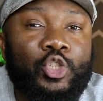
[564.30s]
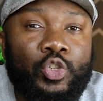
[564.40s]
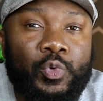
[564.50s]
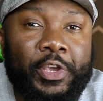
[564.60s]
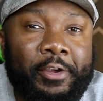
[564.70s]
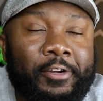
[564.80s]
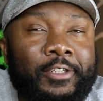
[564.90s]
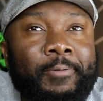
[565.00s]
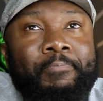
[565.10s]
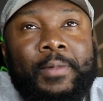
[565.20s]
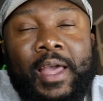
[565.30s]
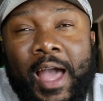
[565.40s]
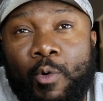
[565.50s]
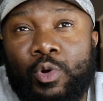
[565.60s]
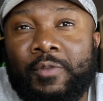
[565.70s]
for 2 years,
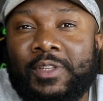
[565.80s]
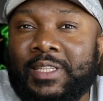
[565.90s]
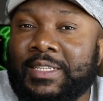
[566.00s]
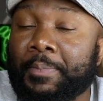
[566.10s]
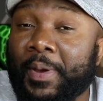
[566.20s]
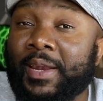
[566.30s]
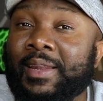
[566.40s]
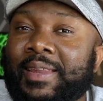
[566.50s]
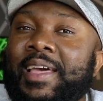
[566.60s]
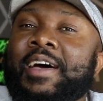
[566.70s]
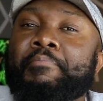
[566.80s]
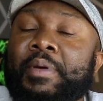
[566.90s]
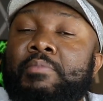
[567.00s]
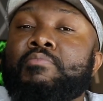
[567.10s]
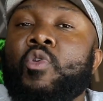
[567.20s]
I would have anticipated a
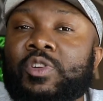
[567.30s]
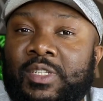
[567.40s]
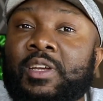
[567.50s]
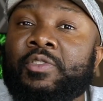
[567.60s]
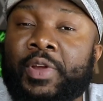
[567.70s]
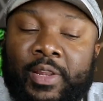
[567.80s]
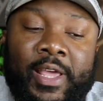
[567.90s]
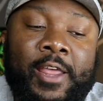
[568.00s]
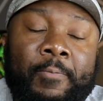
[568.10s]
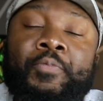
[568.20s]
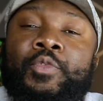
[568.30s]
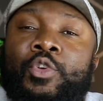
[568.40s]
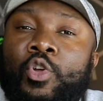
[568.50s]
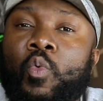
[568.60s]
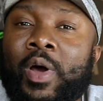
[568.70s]
bit more stuttering than,
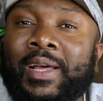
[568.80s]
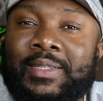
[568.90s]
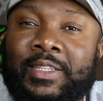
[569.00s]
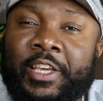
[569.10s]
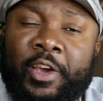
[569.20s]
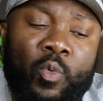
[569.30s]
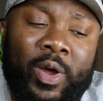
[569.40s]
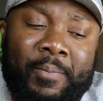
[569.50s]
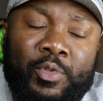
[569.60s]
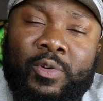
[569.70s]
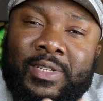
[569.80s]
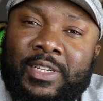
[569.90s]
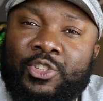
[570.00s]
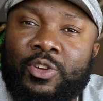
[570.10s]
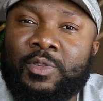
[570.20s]
what I see here. What I'm
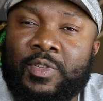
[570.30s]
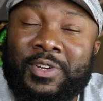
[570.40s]
noticing in terms